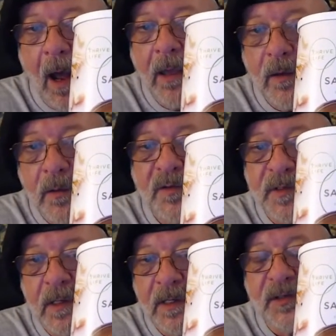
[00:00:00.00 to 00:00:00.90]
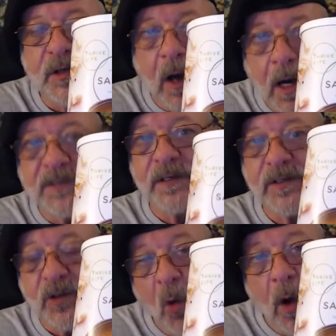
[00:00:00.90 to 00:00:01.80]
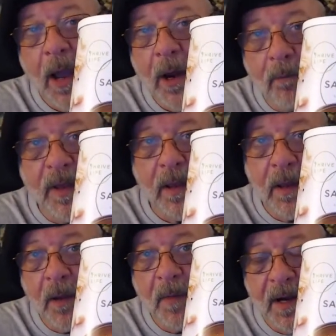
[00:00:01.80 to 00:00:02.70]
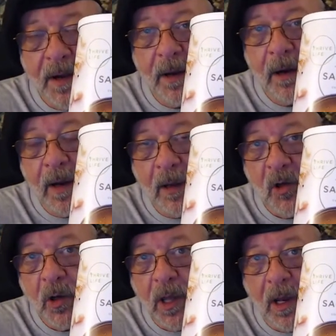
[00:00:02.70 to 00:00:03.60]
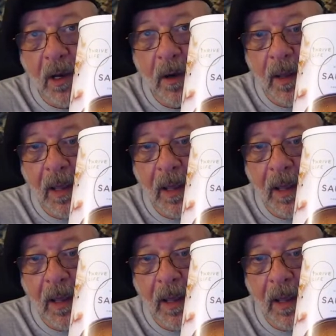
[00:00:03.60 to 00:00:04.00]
I use these sauces quite a bit in my day-to-day cooking.